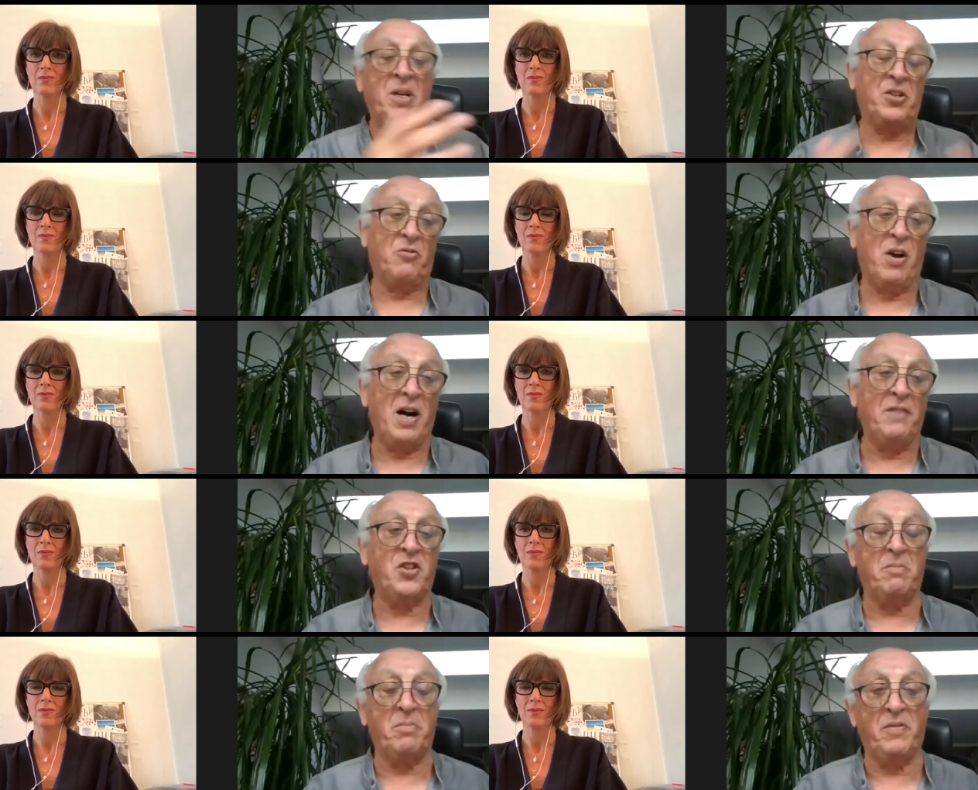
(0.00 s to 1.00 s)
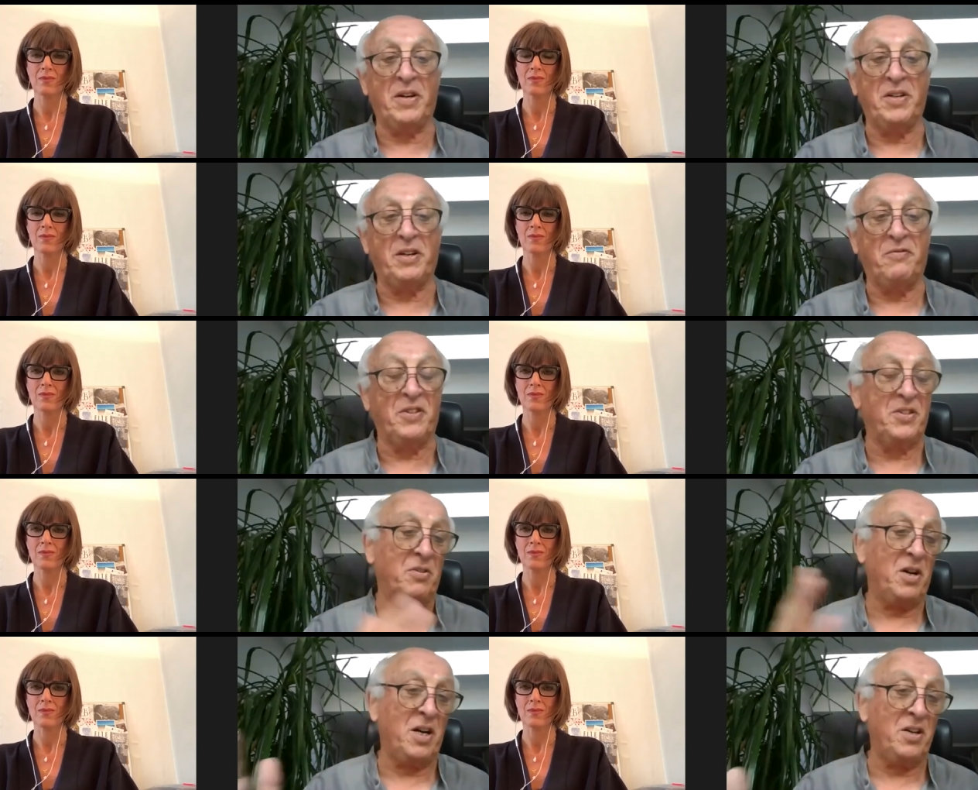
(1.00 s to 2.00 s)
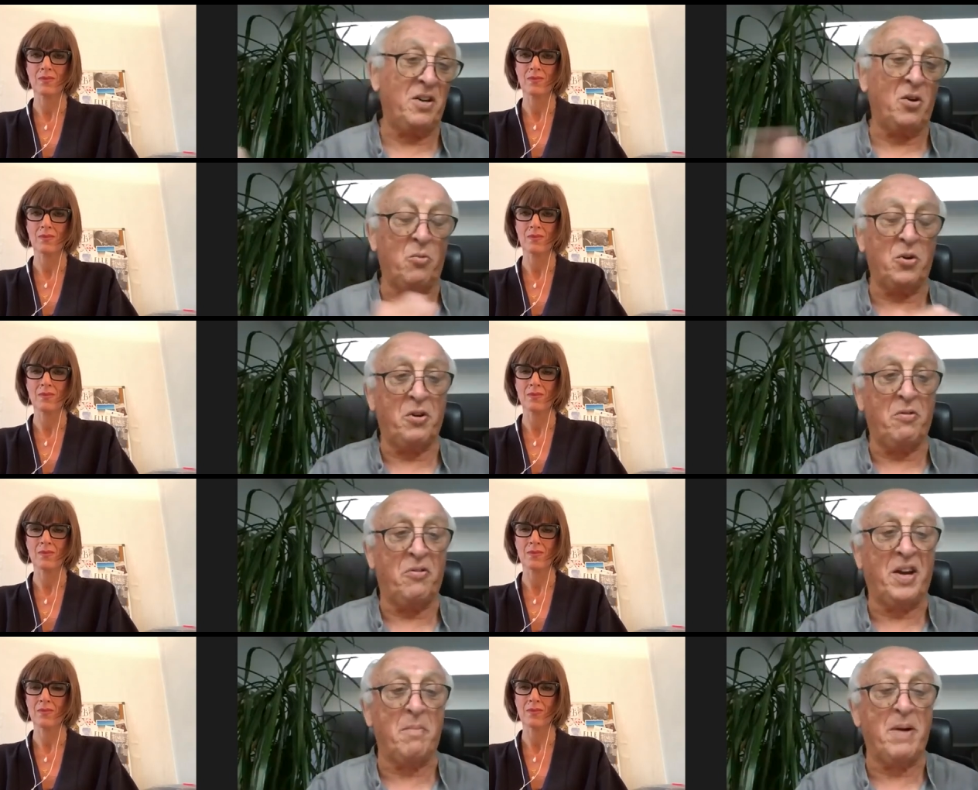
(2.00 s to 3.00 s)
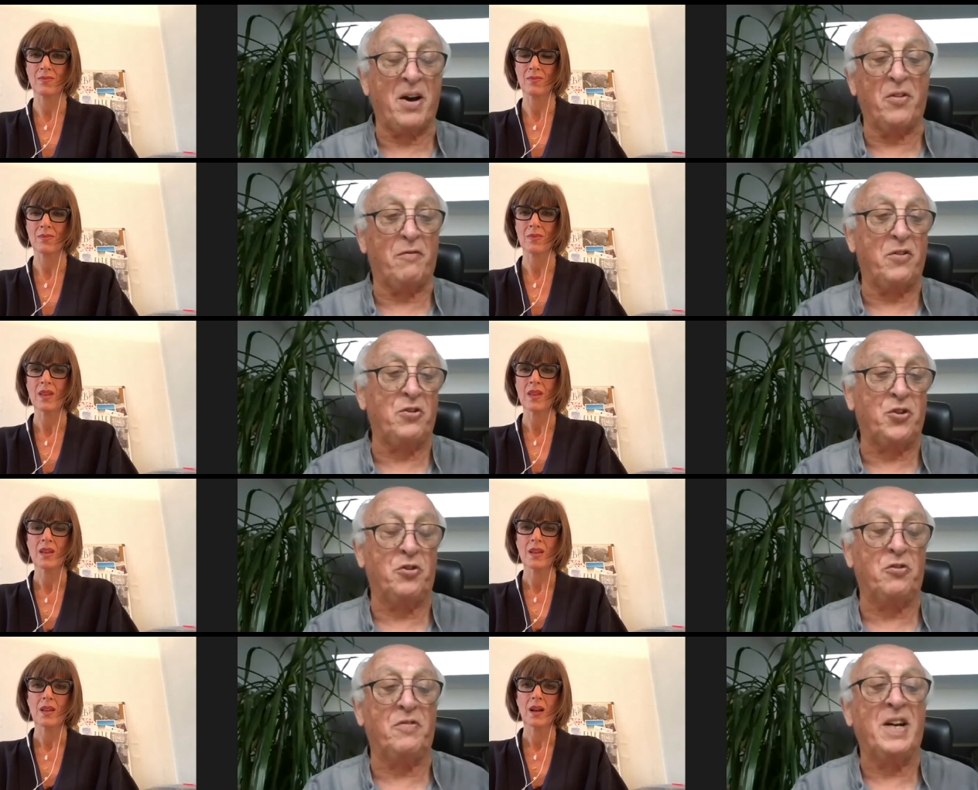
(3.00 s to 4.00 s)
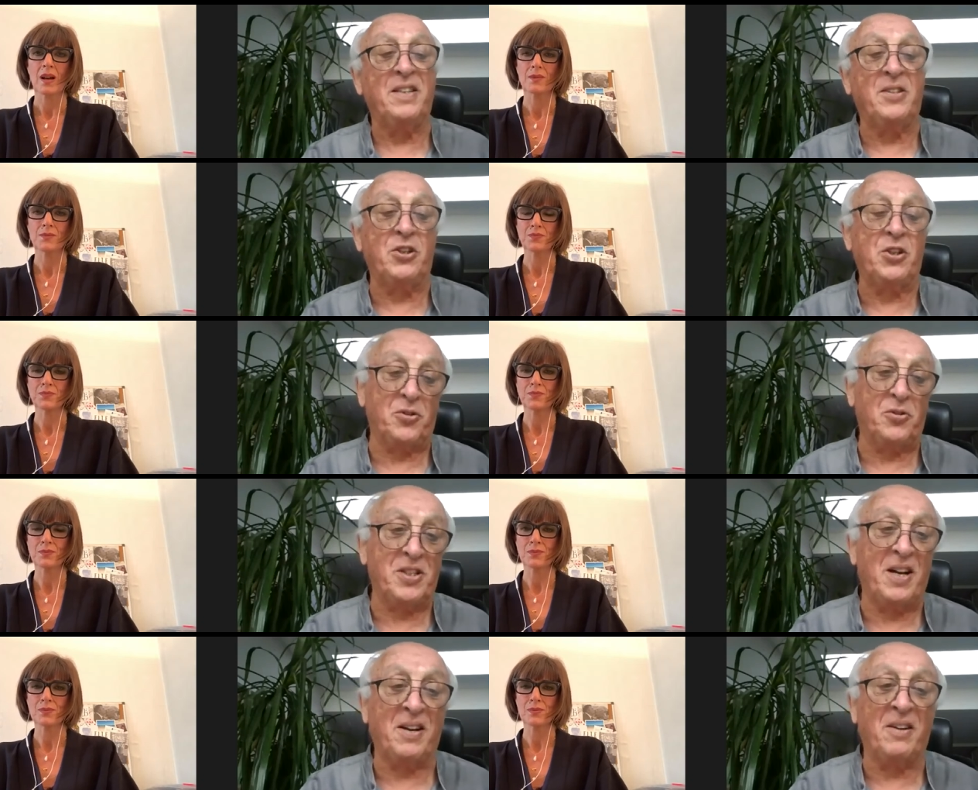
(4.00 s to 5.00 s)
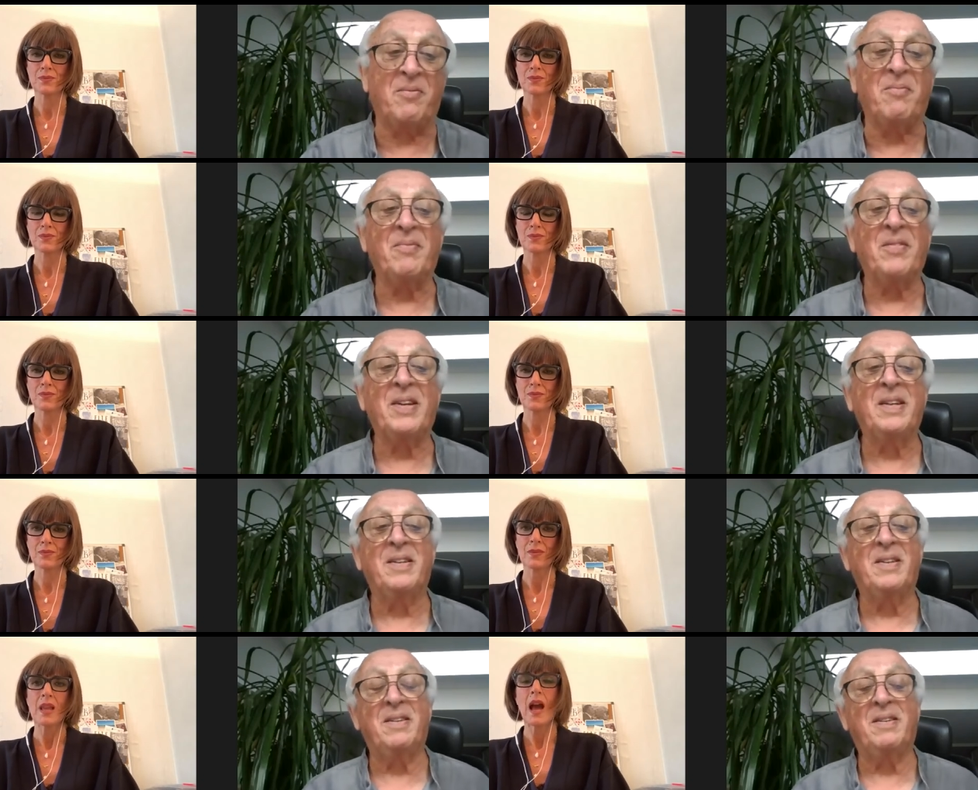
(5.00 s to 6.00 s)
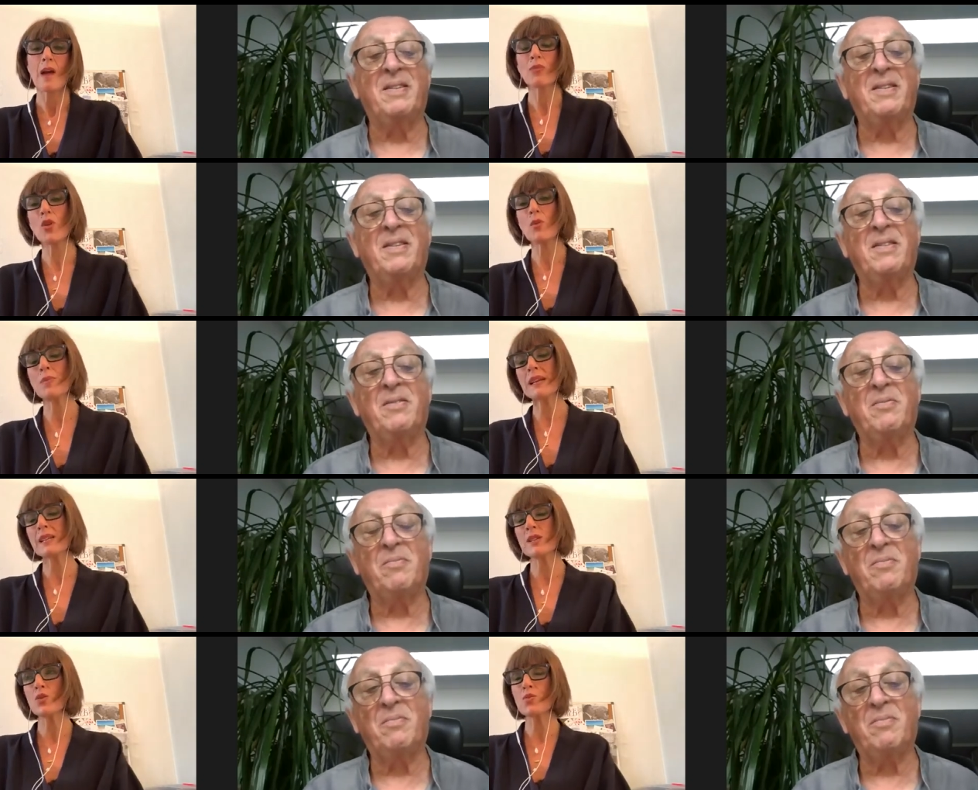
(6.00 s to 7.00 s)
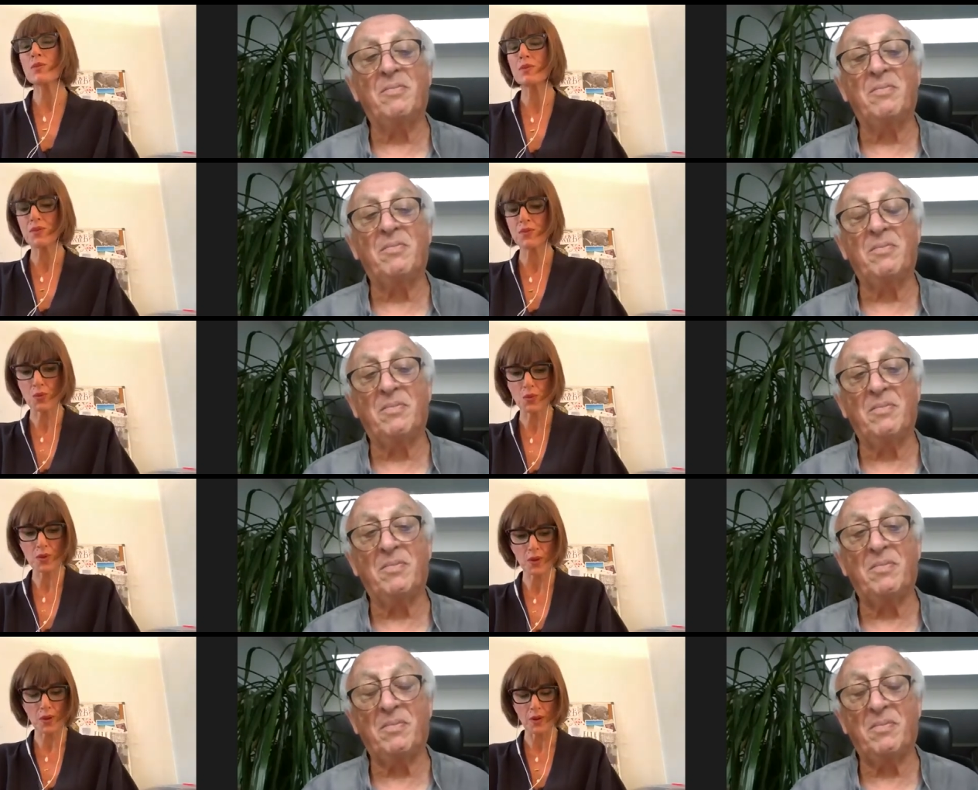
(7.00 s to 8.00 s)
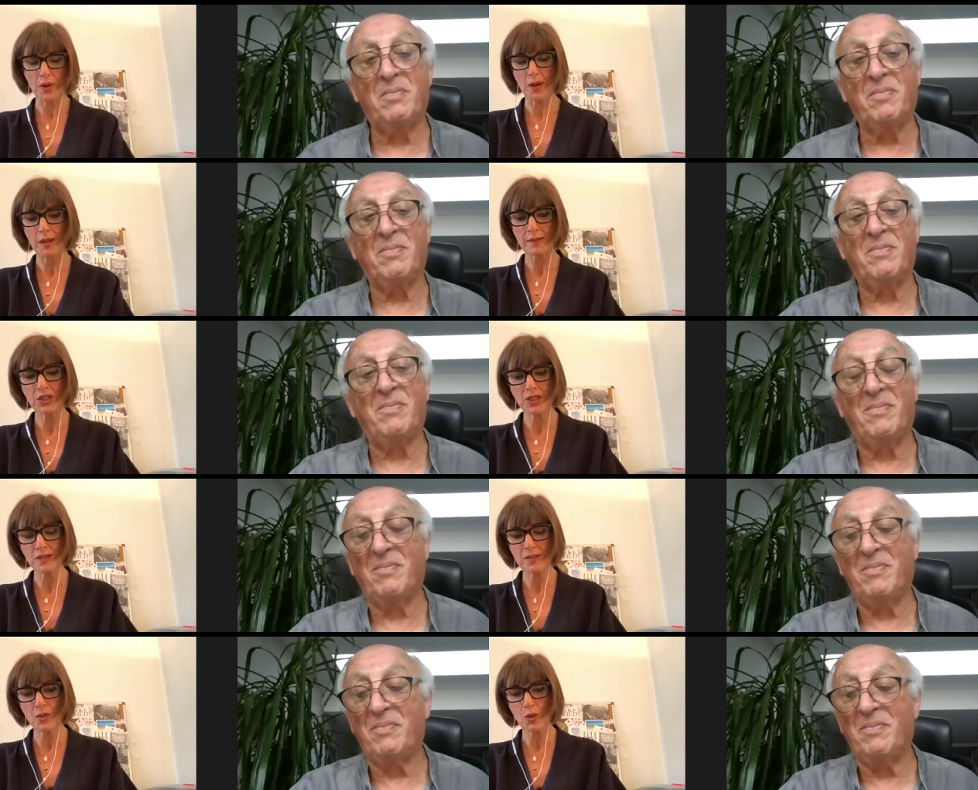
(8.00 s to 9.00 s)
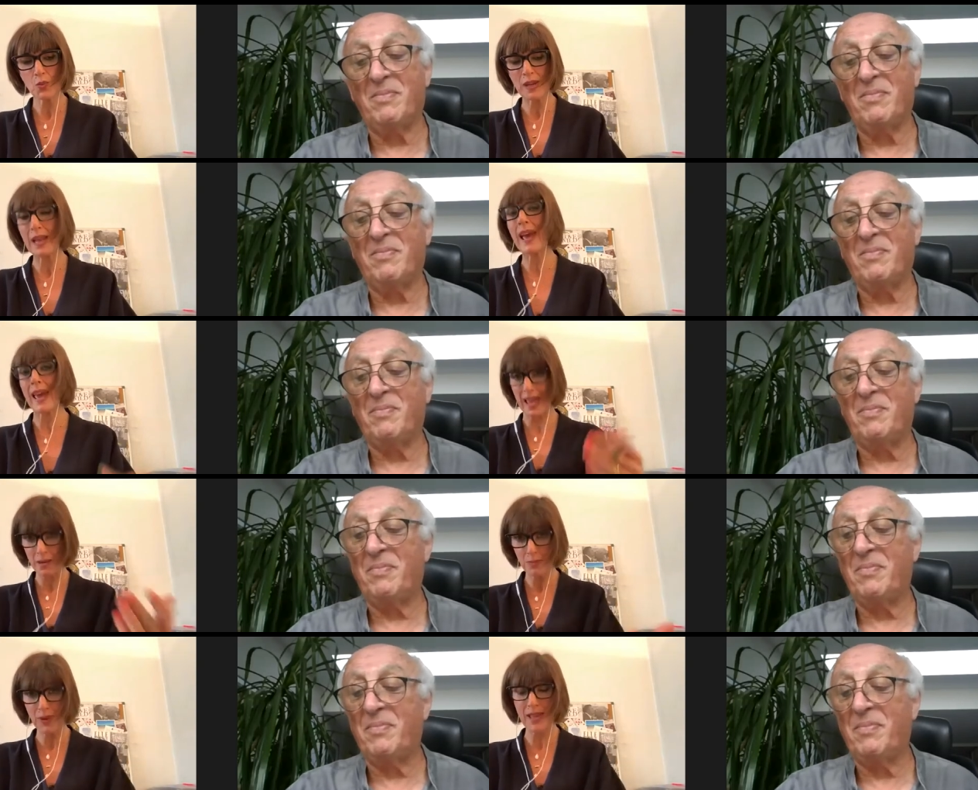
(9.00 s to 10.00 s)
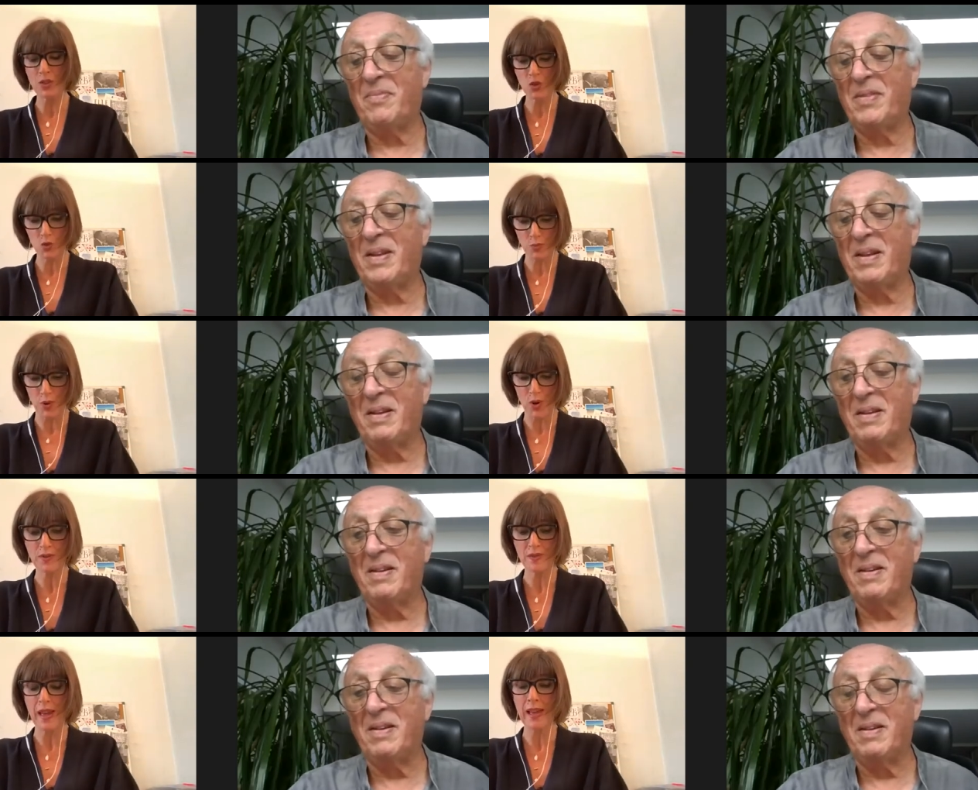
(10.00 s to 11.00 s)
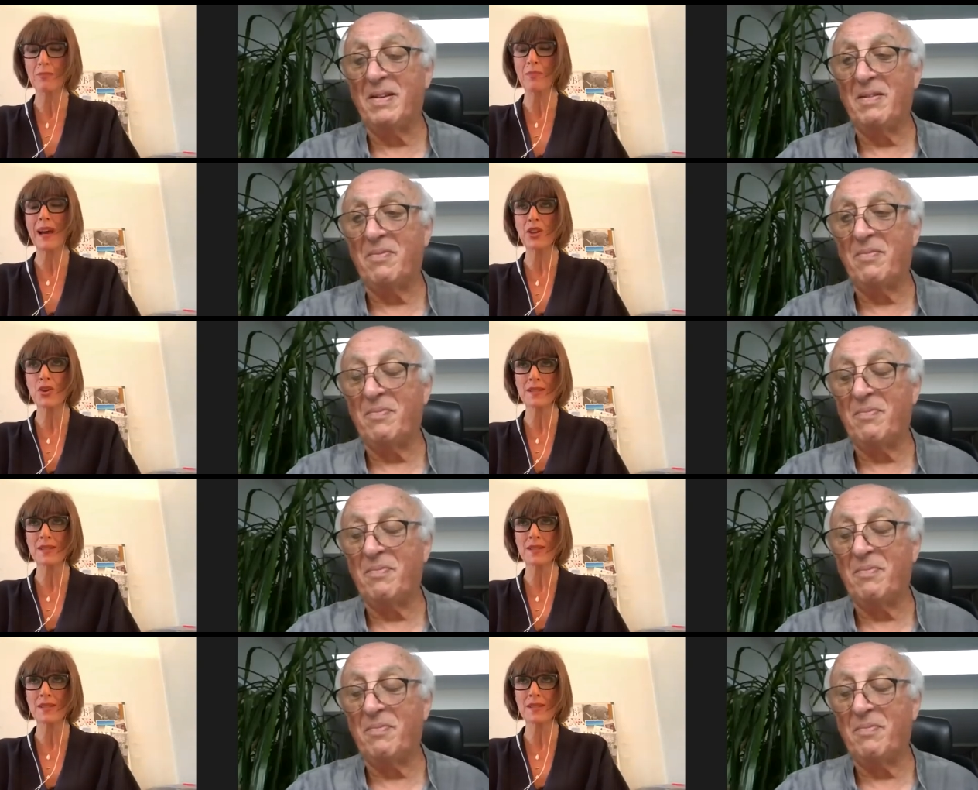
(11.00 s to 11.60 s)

Speaker 1: when it arrives can be very different. I don't know, what do you think about the future of digital selling?
Speaker 2: I'm completely agree with you. Digital will help and support, and buyers